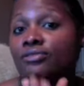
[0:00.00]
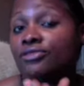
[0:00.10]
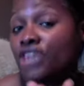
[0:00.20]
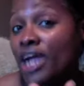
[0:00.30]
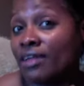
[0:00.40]

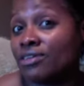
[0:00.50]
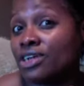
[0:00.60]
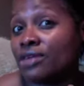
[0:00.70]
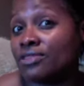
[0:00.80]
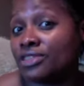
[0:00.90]
challenge
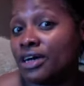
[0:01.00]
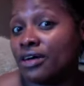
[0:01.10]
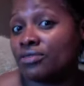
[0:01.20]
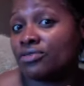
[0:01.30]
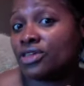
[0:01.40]

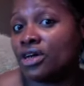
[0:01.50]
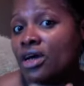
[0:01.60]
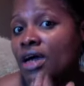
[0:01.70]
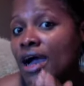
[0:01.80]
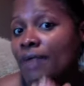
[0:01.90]
ourselves.
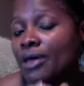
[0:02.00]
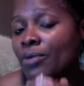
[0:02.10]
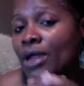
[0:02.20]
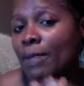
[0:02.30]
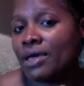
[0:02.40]
And
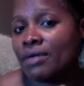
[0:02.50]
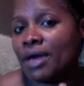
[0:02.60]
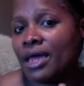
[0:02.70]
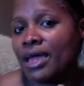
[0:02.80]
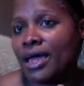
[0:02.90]
what I mean
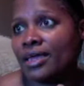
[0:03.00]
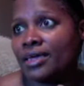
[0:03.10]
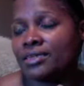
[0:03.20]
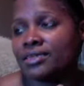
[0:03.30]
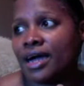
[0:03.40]
by that
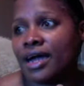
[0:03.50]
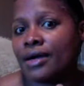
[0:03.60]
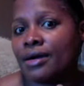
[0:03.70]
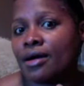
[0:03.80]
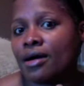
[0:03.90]
is
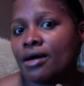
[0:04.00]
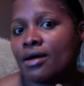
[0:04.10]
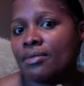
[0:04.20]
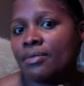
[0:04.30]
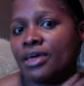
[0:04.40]
like
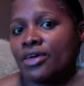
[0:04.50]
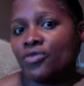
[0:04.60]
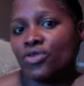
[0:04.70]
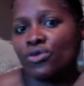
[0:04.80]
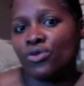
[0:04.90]
uh,
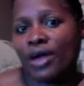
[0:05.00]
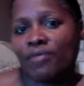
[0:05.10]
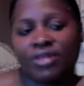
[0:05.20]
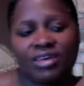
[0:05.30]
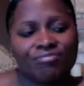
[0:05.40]
if you
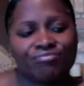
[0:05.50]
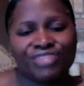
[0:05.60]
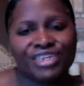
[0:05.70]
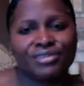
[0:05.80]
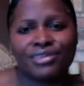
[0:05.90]
have been
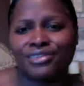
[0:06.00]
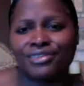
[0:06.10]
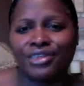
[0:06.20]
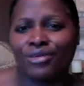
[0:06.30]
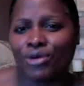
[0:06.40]

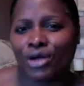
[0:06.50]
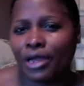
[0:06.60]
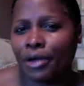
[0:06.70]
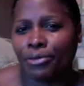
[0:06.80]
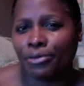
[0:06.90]
consistently working
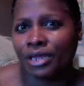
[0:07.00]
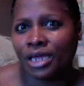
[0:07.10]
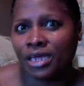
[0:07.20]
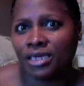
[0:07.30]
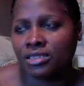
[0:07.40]
out three
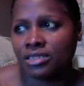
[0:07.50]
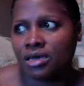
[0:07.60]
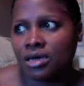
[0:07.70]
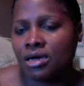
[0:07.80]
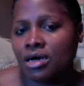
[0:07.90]
days
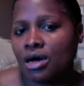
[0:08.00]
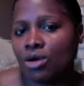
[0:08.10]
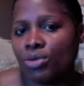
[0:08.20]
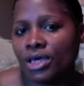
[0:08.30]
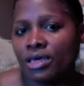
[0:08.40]
a
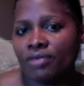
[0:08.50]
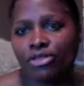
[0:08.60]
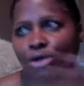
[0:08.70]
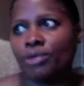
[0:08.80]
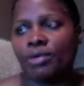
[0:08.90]
week,
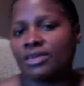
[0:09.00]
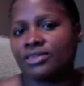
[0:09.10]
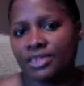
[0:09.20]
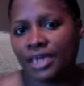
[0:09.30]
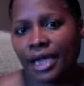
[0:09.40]
30 minutes
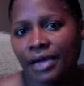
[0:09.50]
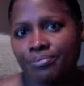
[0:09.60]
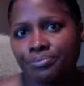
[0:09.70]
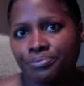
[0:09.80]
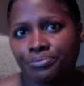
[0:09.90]
a day,
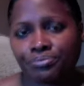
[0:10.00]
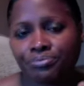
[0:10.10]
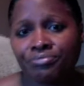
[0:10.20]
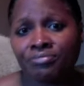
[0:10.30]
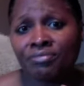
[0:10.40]

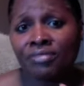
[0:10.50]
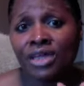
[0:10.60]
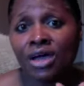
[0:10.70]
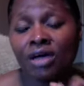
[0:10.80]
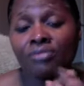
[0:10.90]

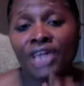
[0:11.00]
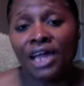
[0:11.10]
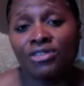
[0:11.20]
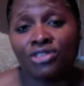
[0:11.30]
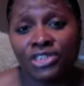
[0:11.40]
um,
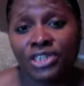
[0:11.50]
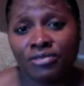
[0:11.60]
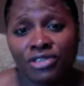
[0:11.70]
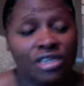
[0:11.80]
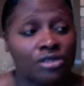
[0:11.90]
challenge yourself
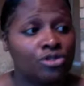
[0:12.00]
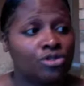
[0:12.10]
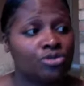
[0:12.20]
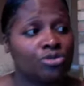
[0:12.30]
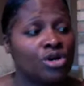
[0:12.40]
to either
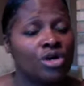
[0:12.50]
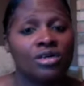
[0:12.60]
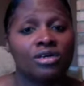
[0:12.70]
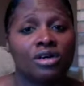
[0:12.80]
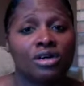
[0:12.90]
do
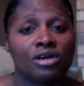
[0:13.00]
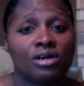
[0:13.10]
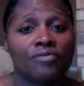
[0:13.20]
um,